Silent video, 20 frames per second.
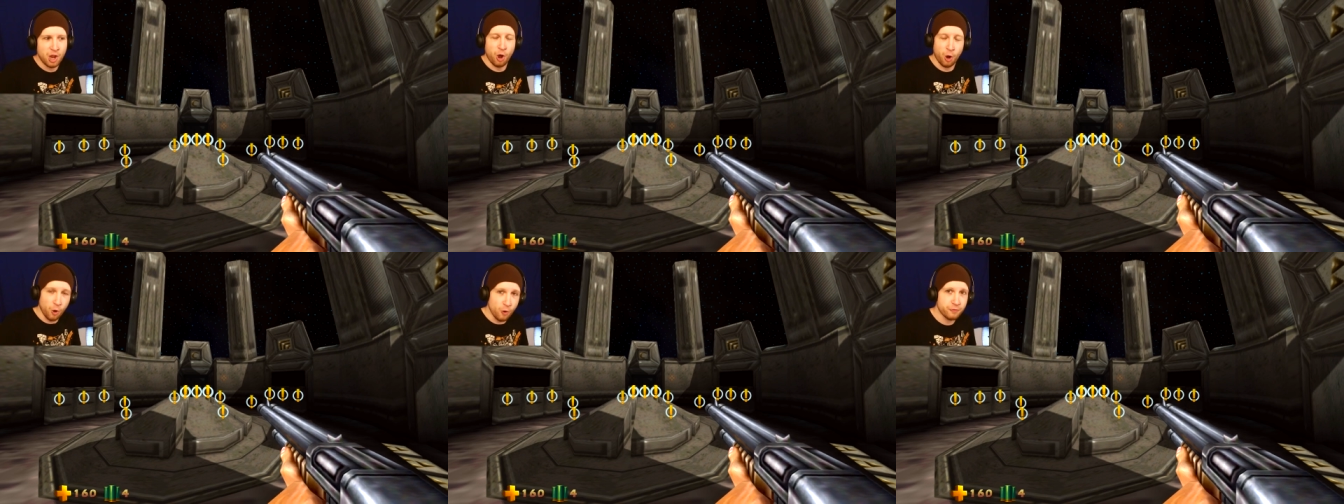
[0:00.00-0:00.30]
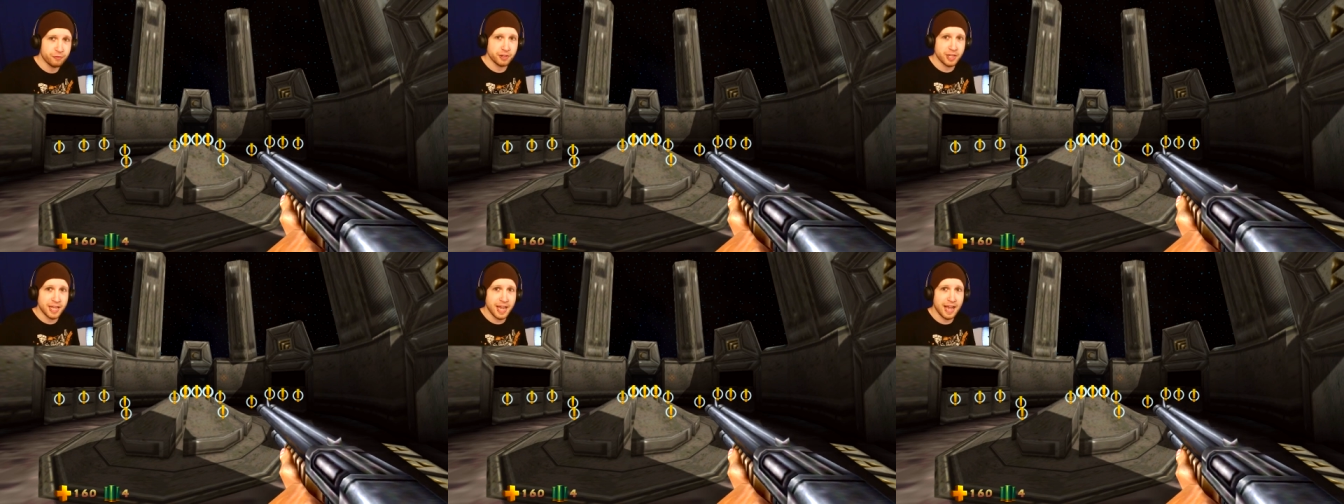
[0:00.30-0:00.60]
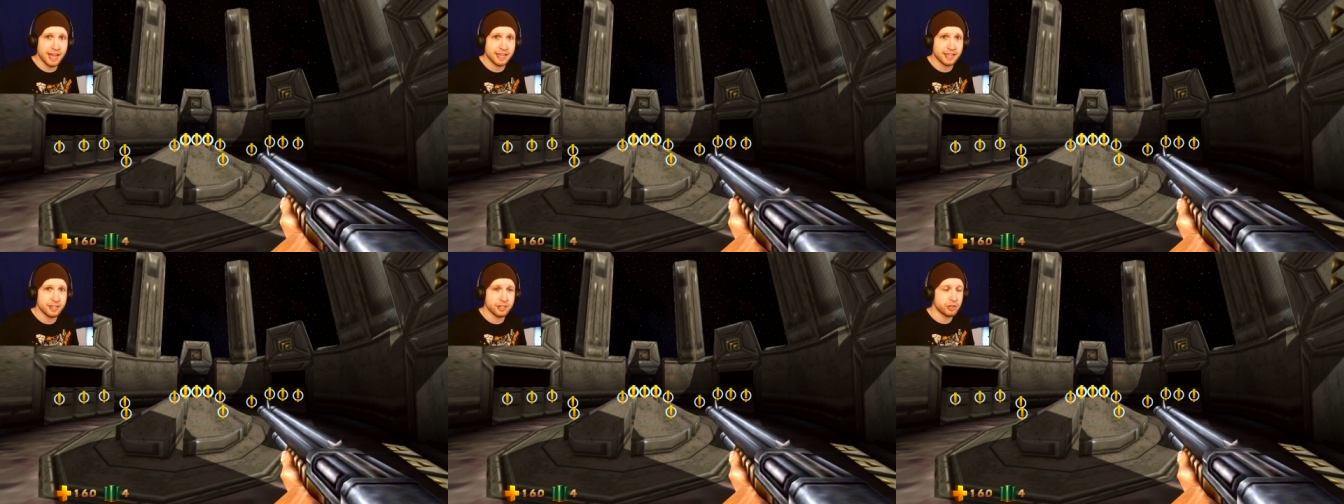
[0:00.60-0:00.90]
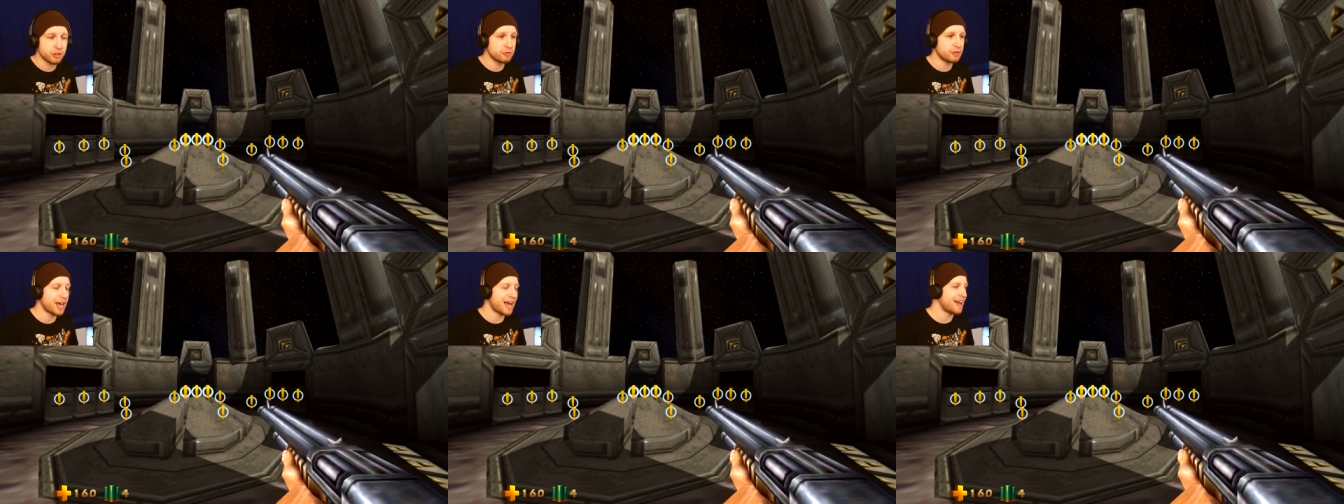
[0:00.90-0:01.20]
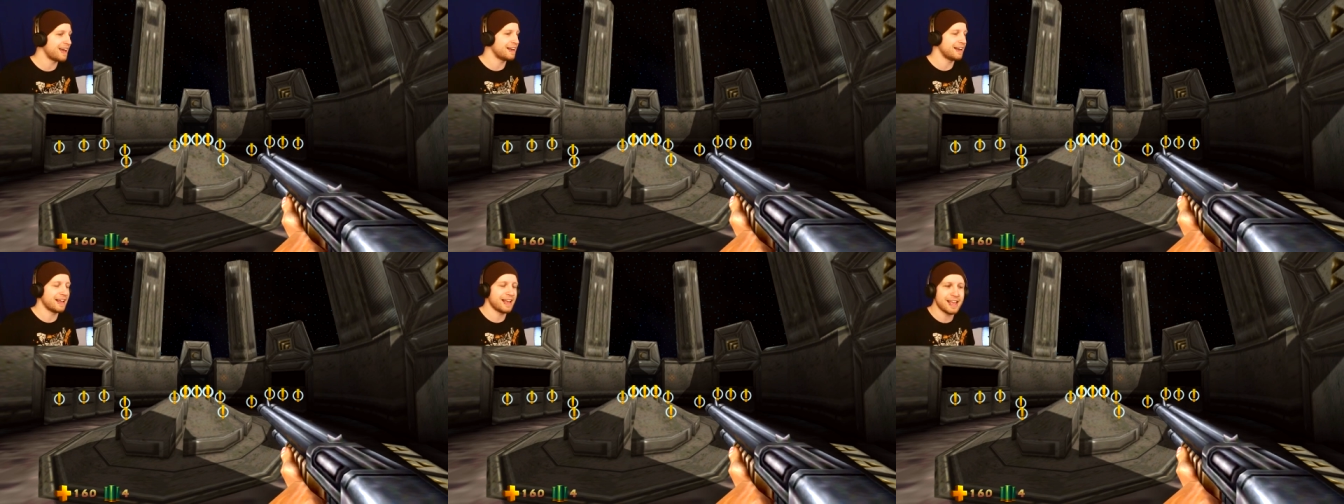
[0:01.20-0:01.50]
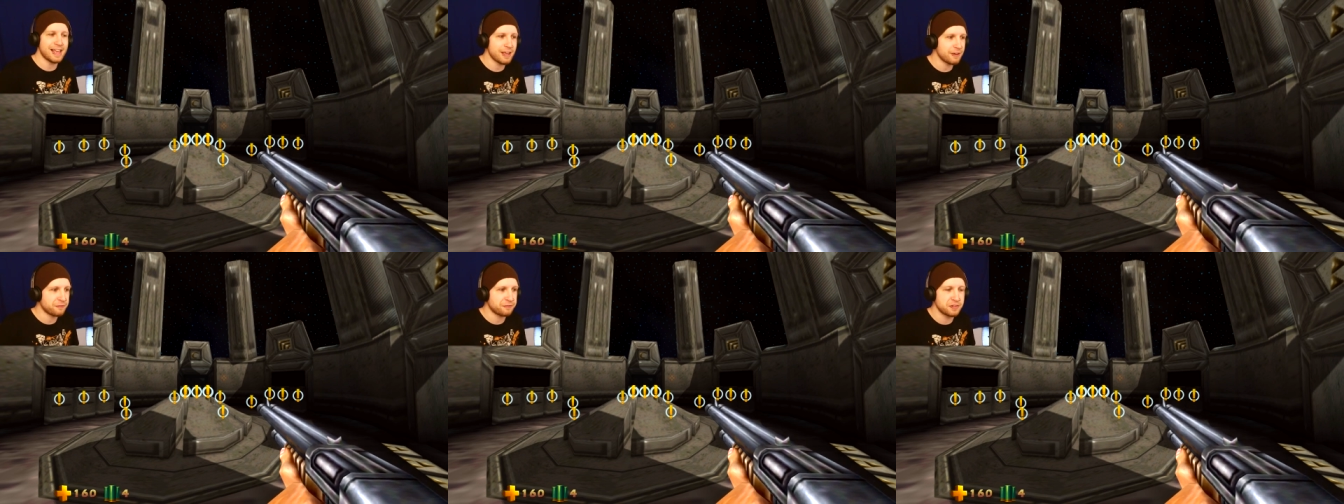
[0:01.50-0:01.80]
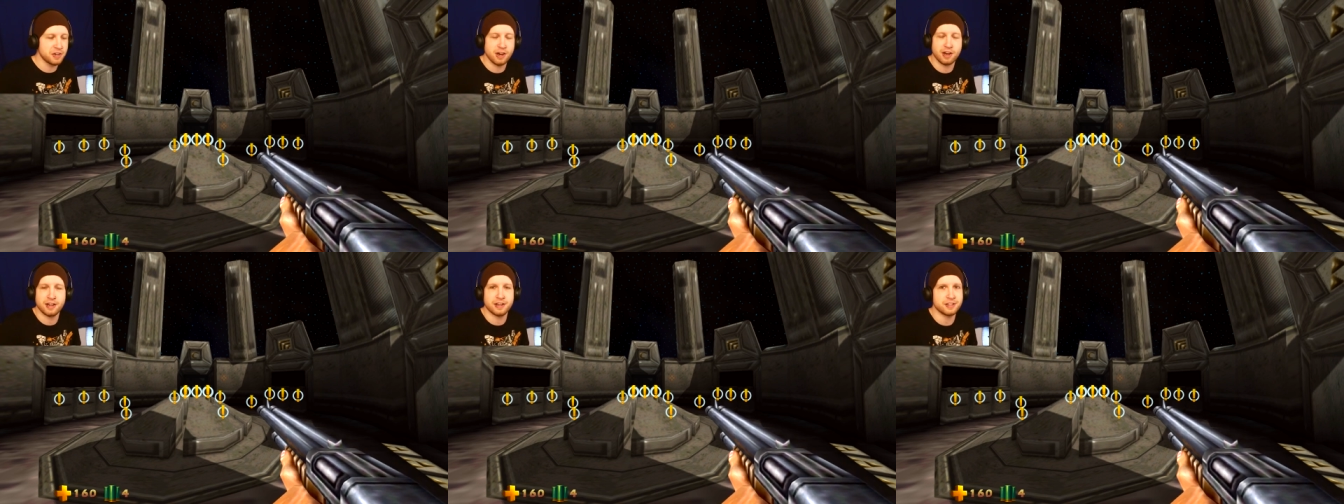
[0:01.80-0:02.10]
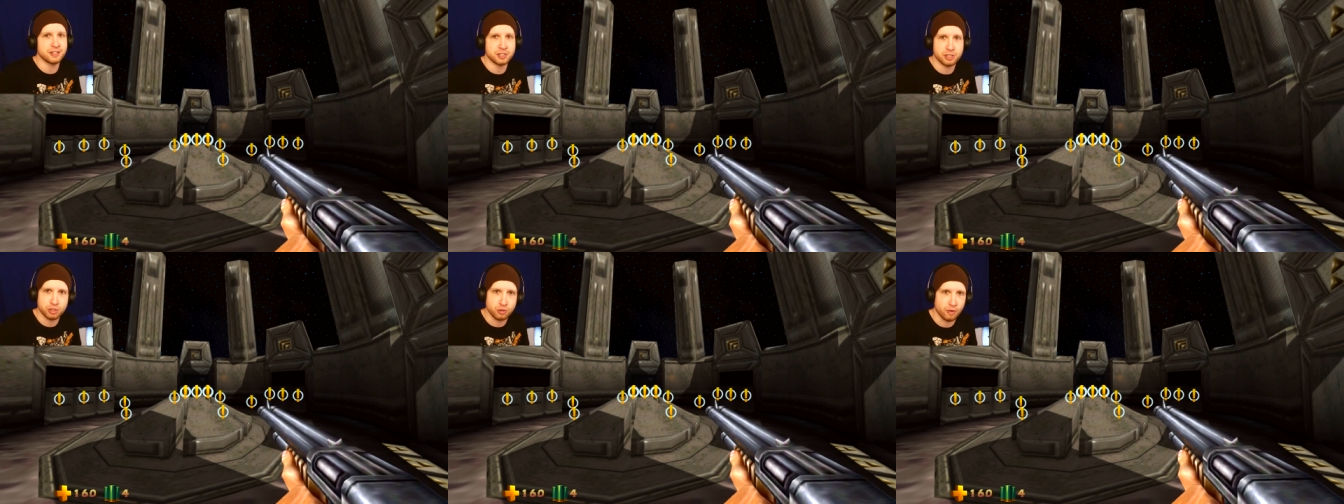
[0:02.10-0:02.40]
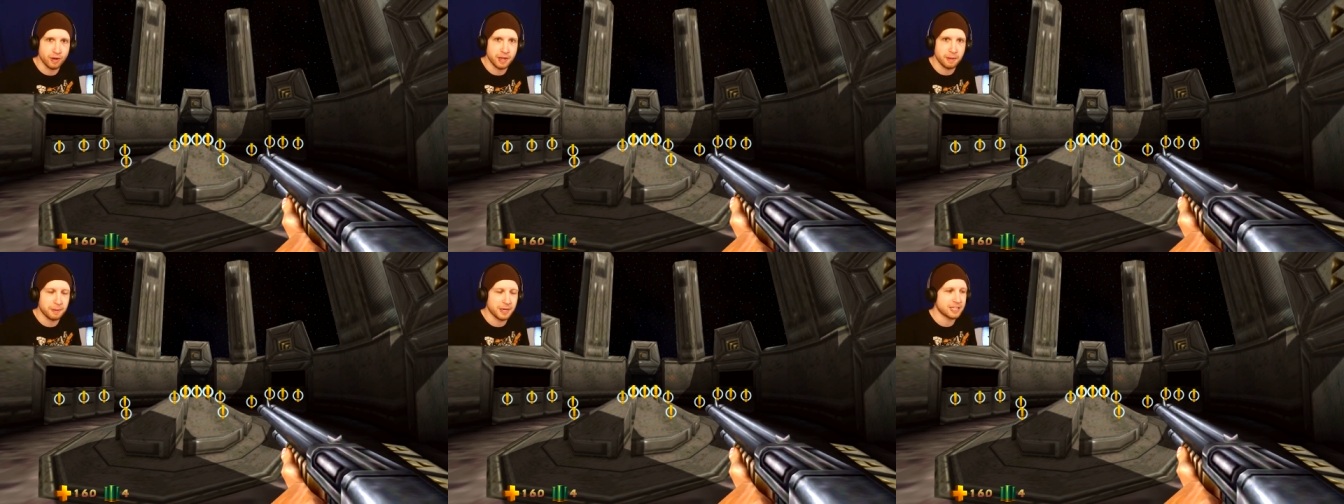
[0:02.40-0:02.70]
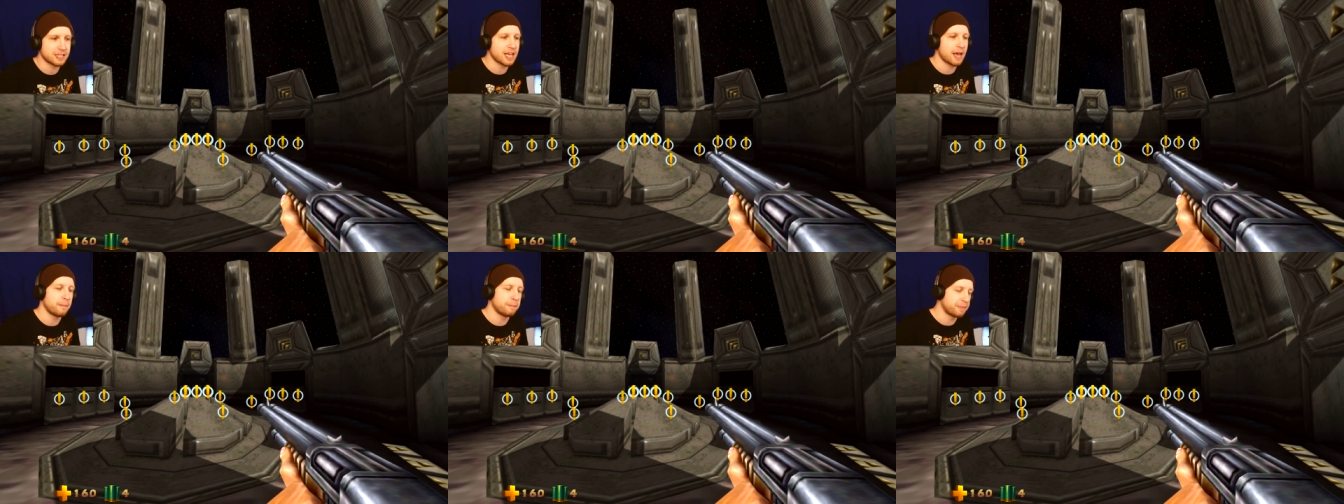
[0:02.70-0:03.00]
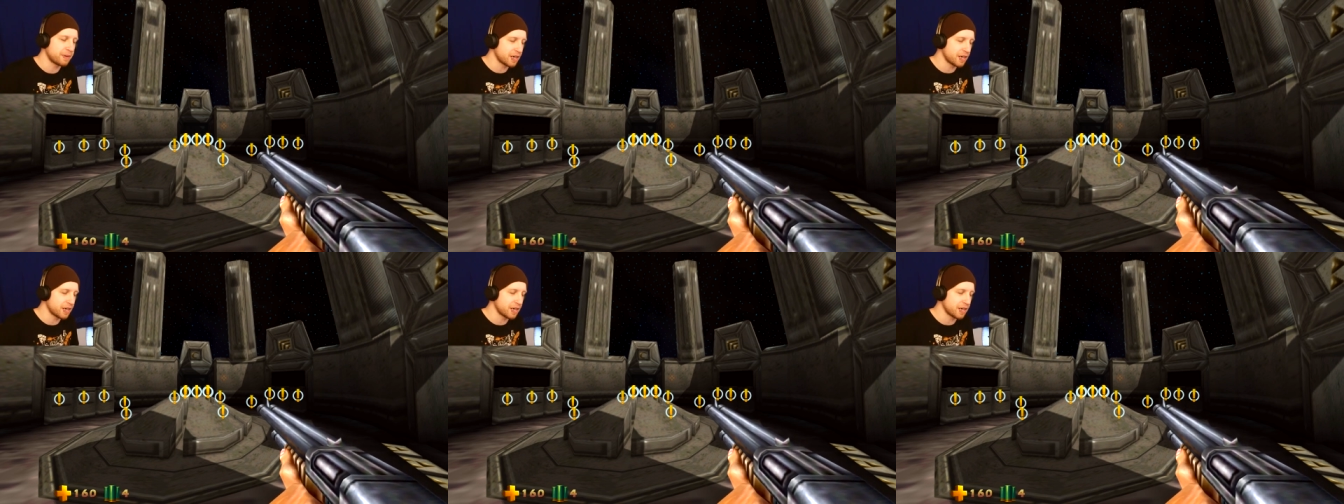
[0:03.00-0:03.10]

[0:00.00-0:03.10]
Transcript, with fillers: hopefully I can do that. If not, sorry about that.